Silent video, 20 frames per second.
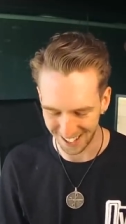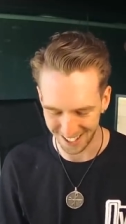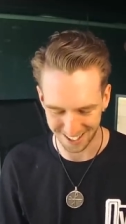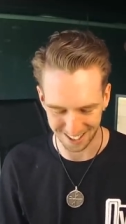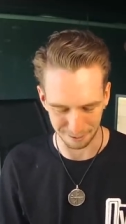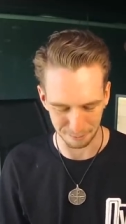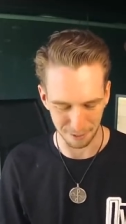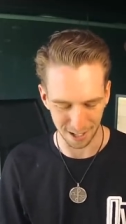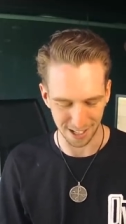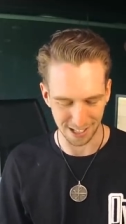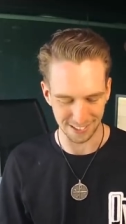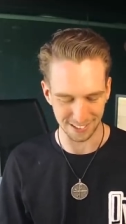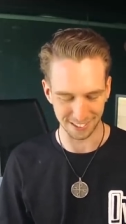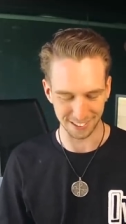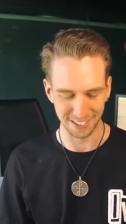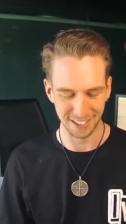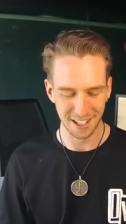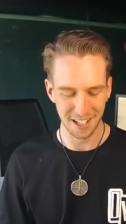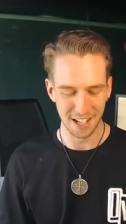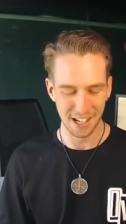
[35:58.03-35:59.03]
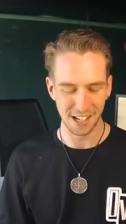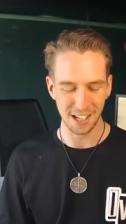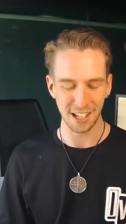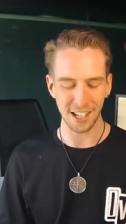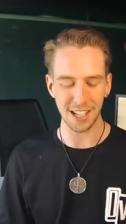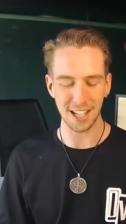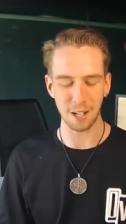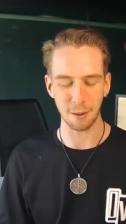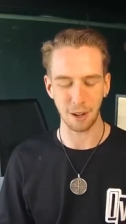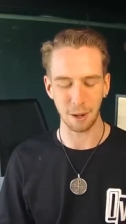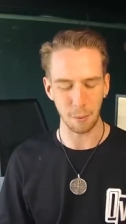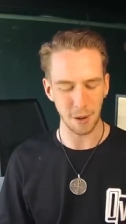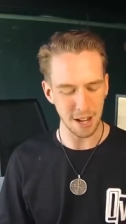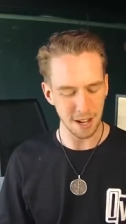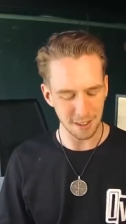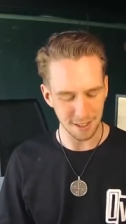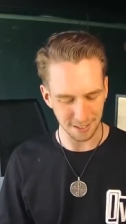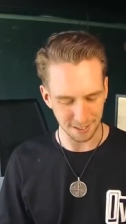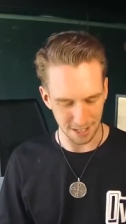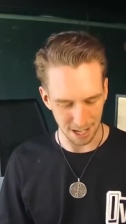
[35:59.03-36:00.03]
That's amazing. Anyway, where
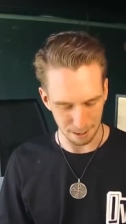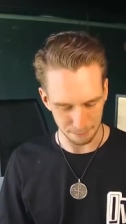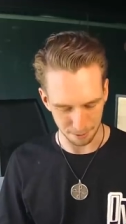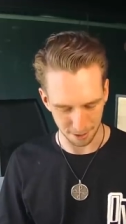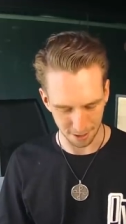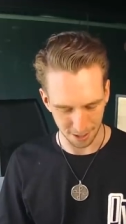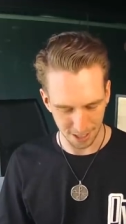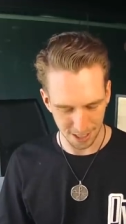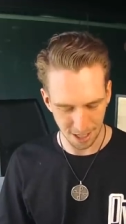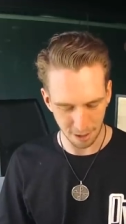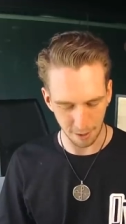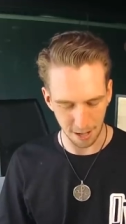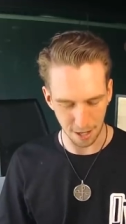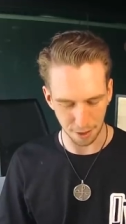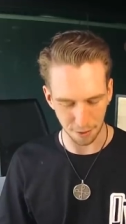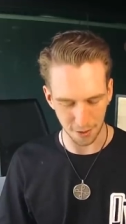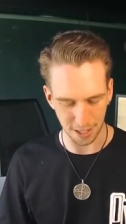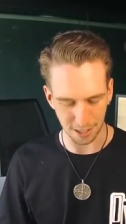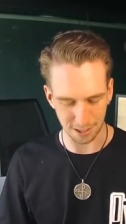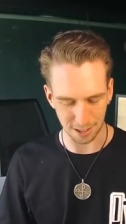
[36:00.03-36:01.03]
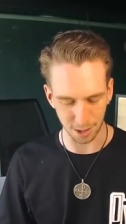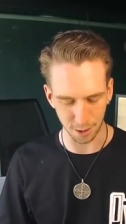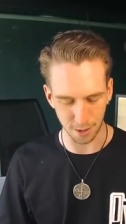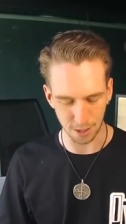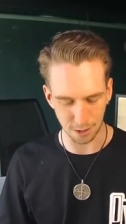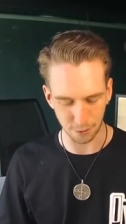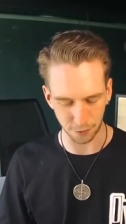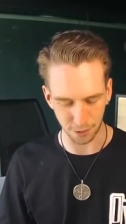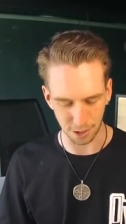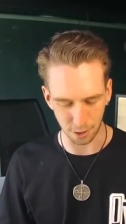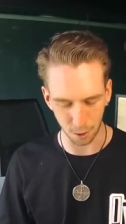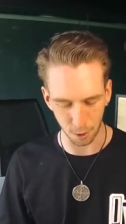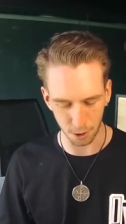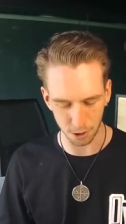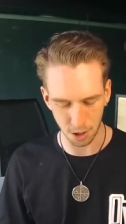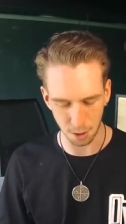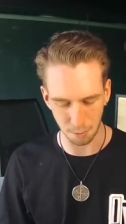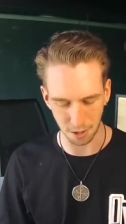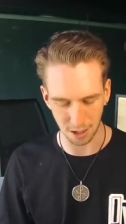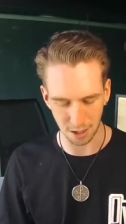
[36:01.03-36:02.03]
did this happen? Anyway, thanks Lewis for the
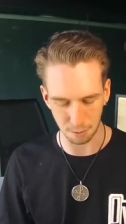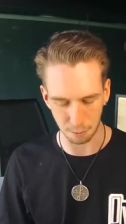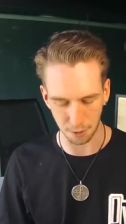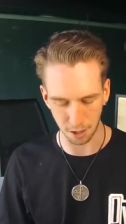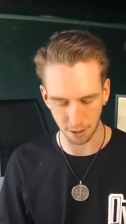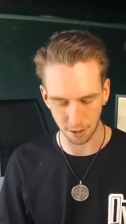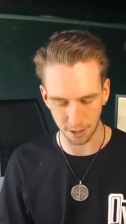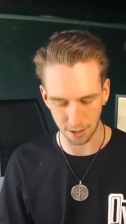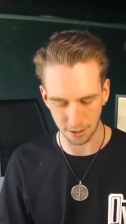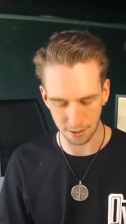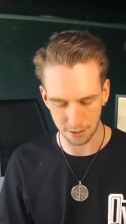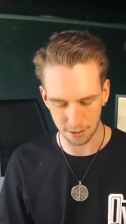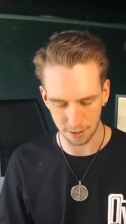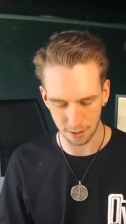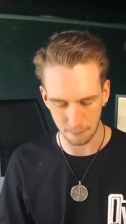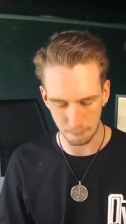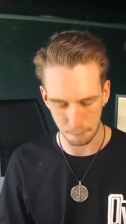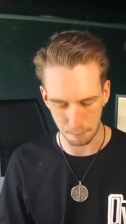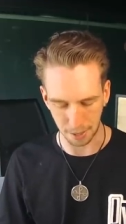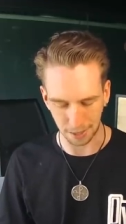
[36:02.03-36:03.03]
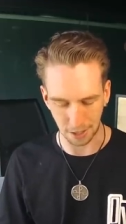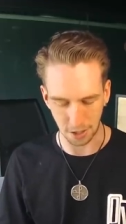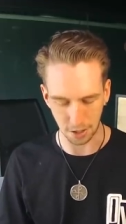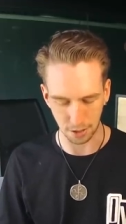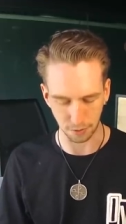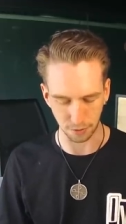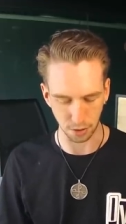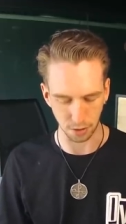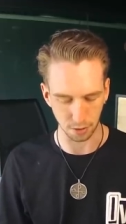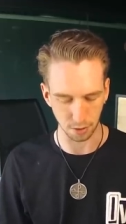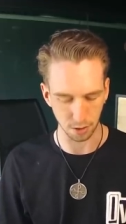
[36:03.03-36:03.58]
awesome experience because of